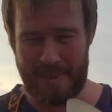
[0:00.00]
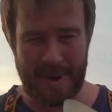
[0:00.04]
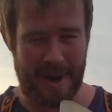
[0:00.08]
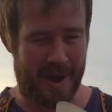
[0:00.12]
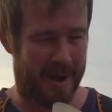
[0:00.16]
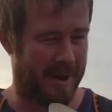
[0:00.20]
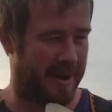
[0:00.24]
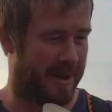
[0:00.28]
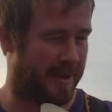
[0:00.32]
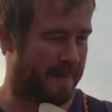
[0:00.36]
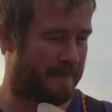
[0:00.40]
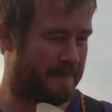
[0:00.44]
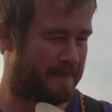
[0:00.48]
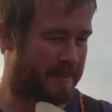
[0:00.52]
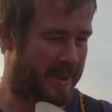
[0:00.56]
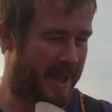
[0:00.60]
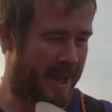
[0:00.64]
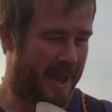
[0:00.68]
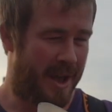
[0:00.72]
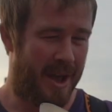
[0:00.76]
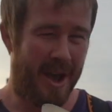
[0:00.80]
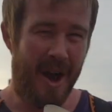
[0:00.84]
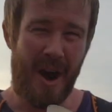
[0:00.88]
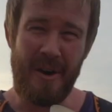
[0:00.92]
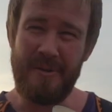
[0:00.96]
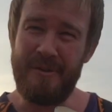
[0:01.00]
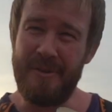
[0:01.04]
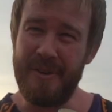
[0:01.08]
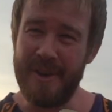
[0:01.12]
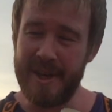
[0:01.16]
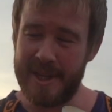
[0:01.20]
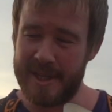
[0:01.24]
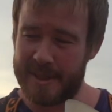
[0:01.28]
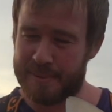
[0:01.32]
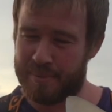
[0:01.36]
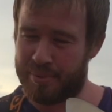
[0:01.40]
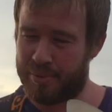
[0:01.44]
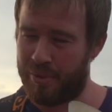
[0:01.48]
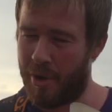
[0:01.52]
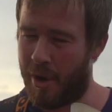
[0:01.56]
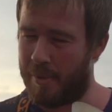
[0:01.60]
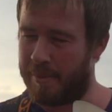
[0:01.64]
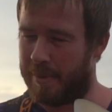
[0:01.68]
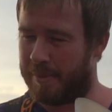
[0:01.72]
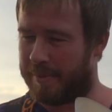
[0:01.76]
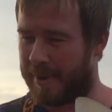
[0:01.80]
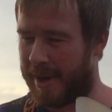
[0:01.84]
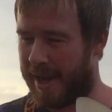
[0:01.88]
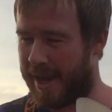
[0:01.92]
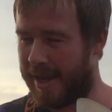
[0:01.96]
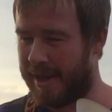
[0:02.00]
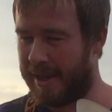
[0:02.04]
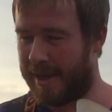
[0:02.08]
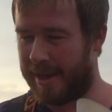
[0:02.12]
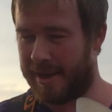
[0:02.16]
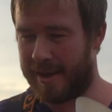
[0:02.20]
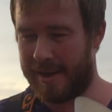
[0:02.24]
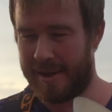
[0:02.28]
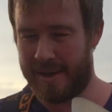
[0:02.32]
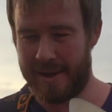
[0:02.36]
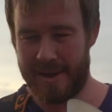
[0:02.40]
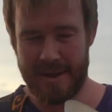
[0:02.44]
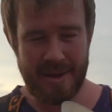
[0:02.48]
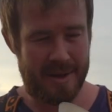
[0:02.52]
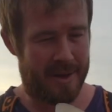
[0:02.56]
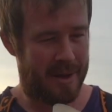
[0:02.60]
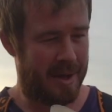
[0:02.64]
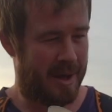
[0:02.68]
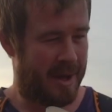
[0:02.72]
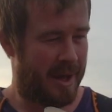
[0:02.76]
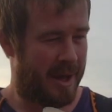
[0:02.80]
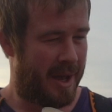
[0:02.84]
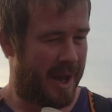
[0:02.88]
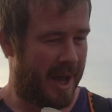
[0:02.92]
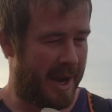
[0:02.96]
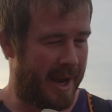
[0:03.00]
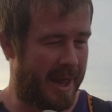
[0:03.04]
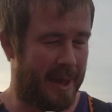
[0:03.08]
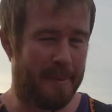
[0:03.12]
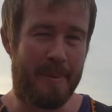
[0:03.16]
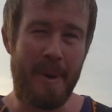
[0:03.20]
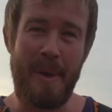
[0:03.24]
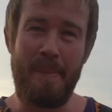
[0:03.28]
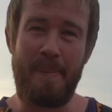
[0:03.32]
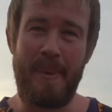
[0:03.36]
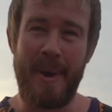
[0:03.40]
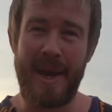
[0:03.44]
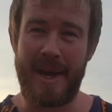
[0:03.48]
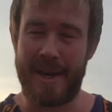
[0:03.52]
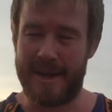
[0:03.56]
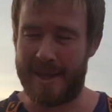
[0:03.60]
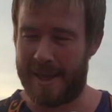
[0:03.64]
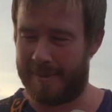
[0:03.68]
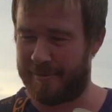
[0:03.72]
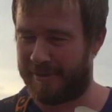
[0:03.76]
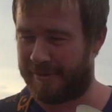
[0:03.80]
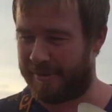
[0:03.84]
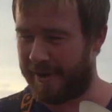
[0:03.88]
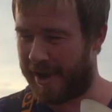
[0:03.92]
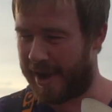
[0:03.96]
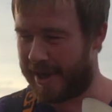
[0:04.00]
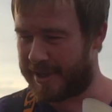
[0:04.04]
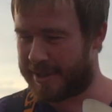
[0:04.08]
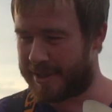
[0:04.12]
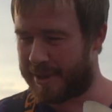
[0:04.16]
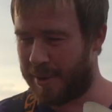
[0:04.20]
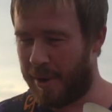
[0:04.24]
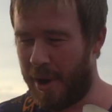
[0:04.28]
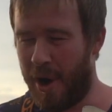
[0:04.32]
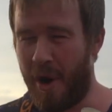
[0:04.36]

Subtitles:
But I think he's probably a little bit bigger than them first two.